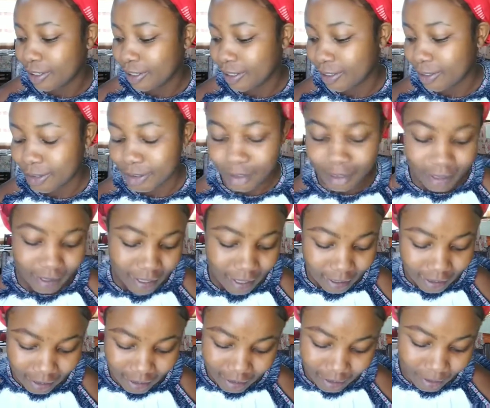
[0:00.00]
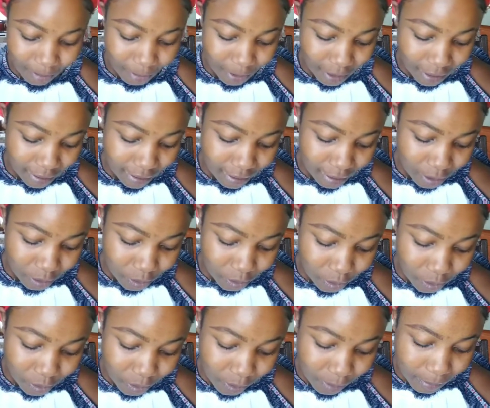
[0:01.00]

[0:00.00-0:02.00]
because that's what I like to use.